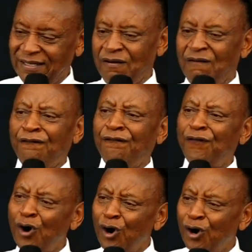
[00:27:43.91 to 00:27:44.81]

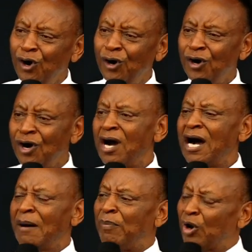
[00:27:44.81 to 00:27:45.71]
for
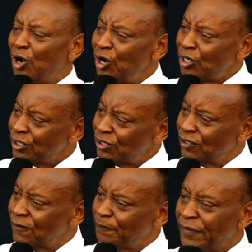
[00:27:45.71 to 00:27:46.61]
a block
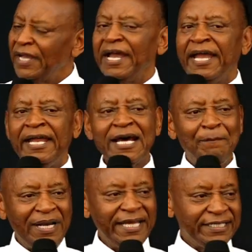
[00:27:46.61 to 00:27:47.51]
and a
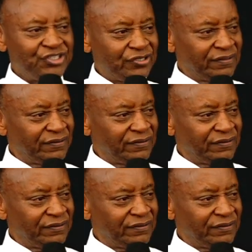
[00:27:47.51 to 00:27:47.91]
pledge?